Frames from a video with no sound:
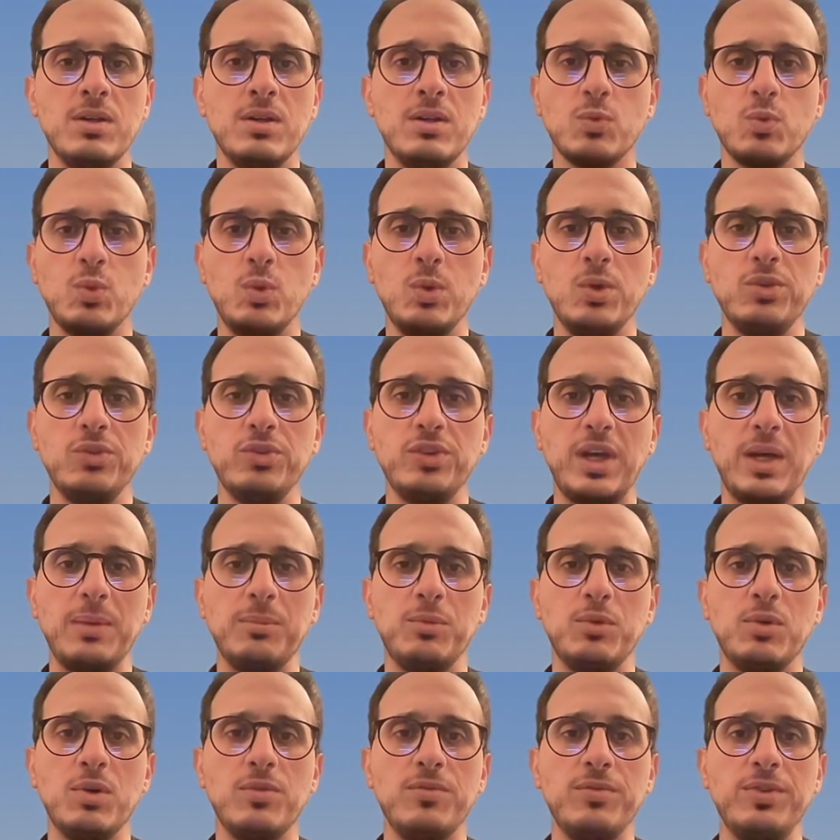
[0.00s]
Once I'm
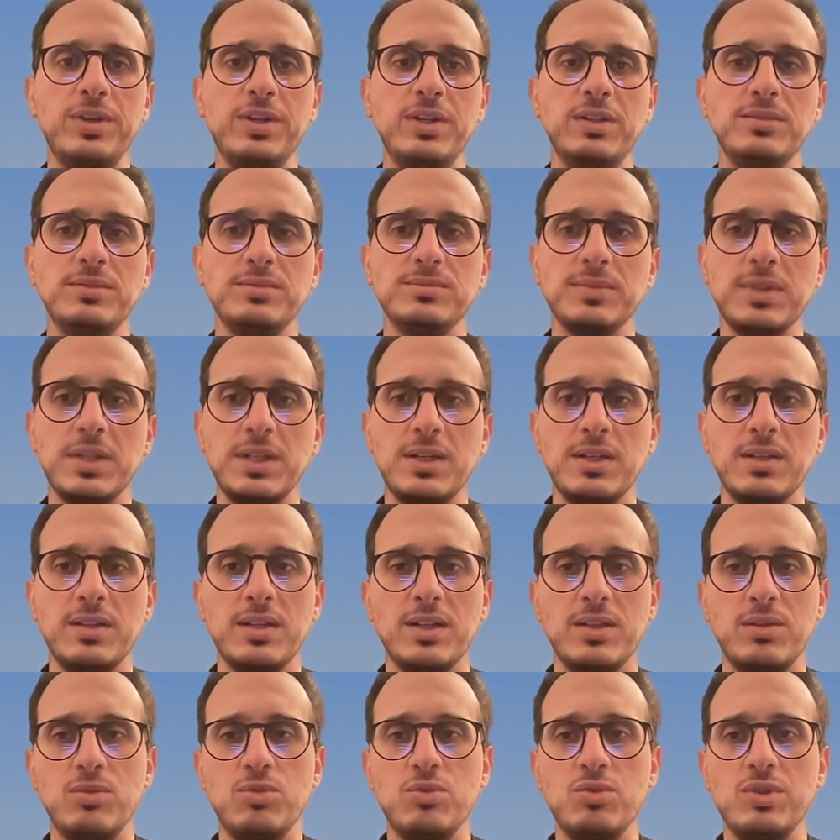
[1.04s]
confident
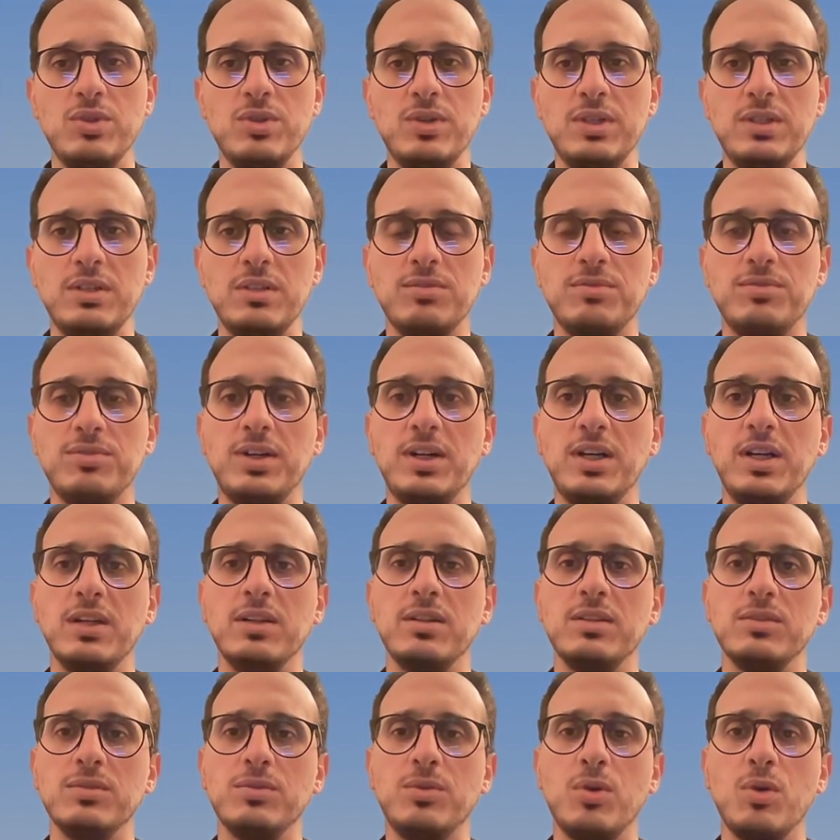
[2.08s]
that the generated file
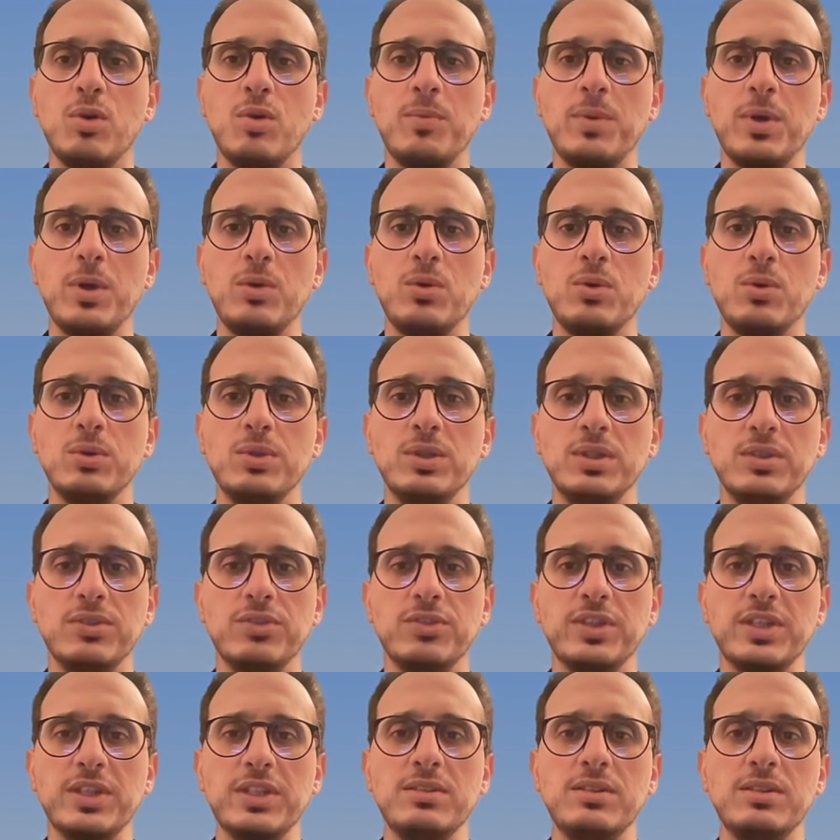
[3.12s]
follow my coding
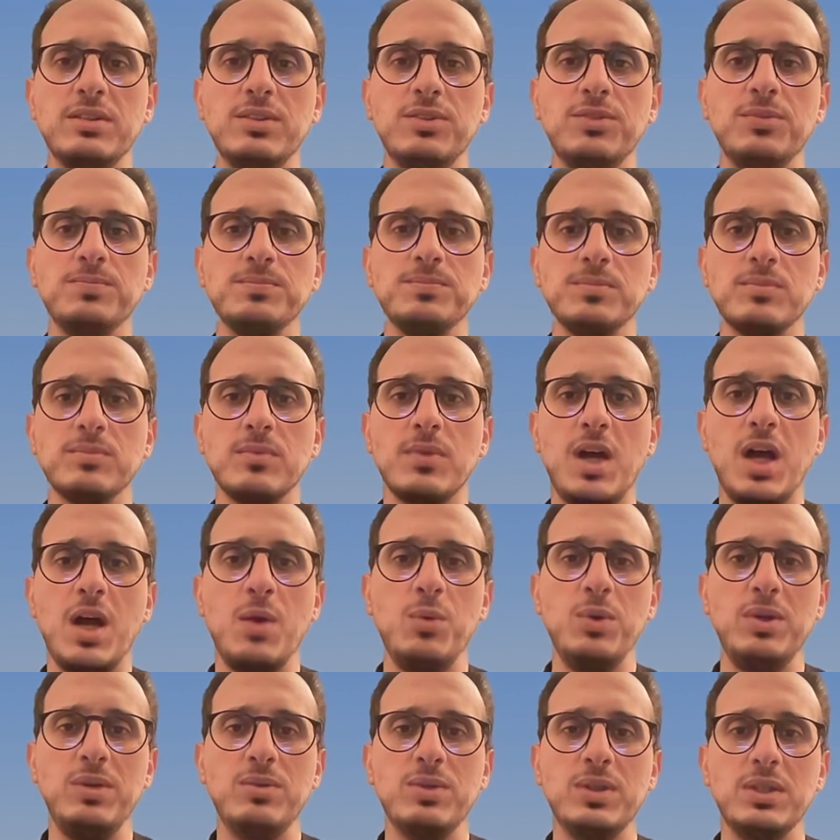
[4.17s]
standards, I
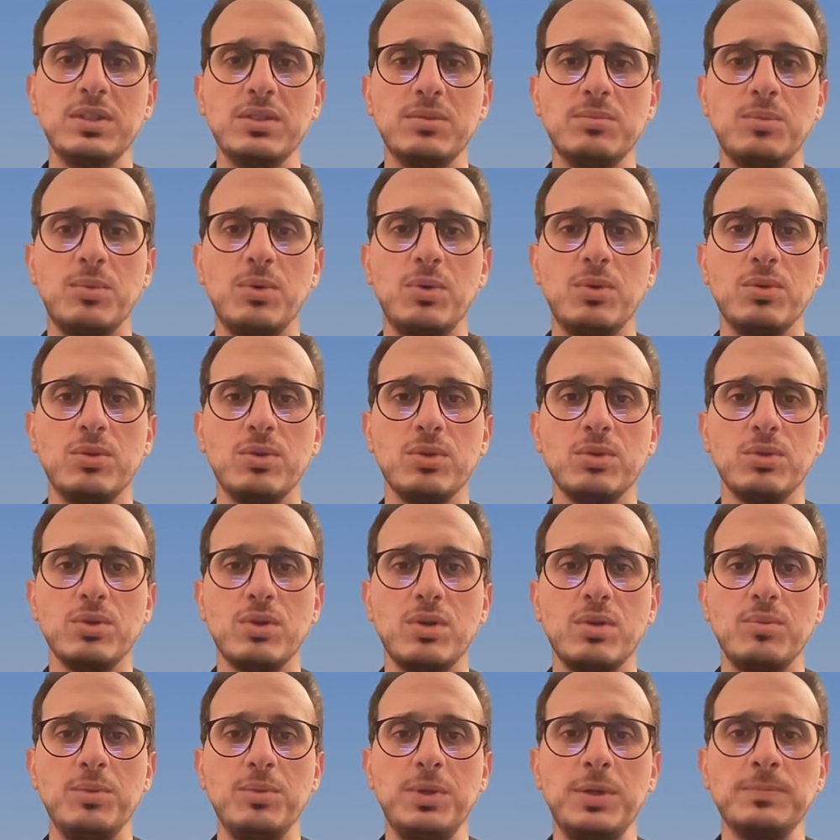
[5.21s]
will grant more
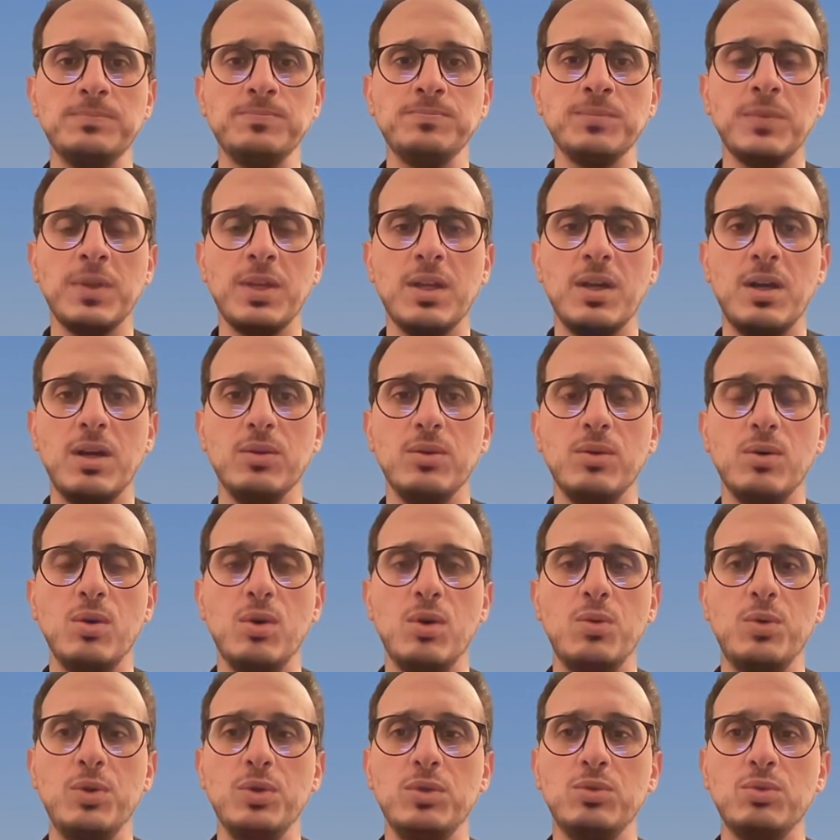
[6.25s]
autonomy and
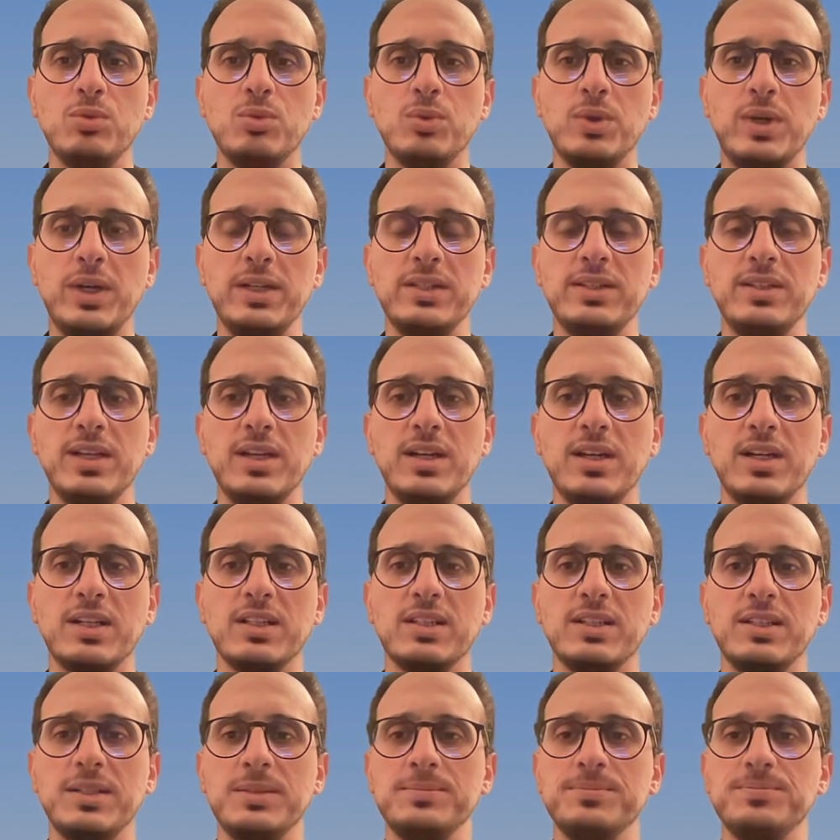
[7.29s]
allow it to write
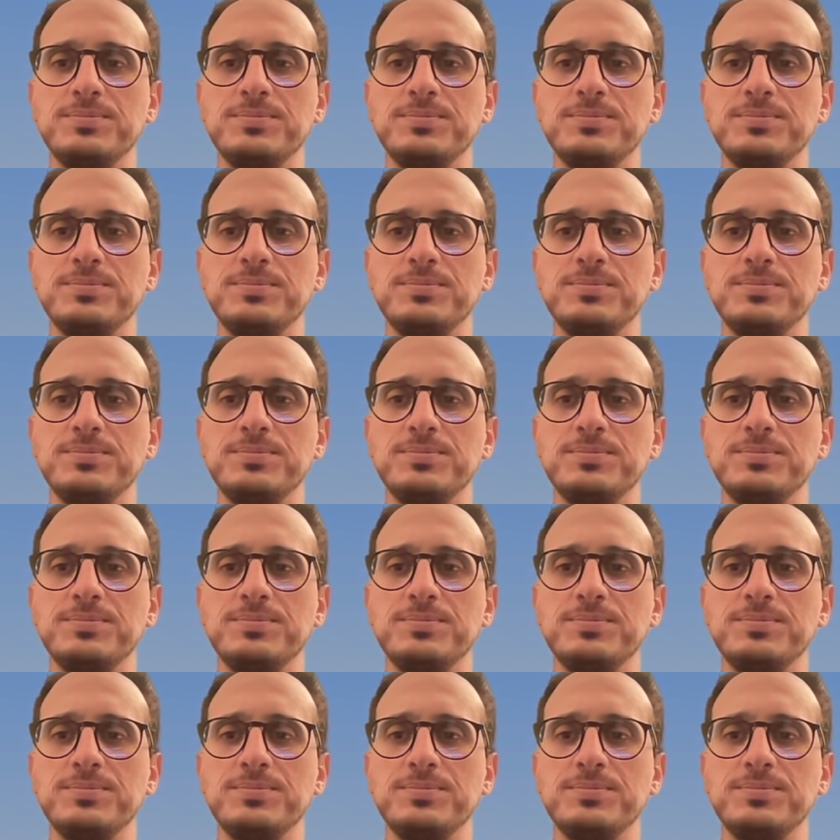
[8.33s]
directly.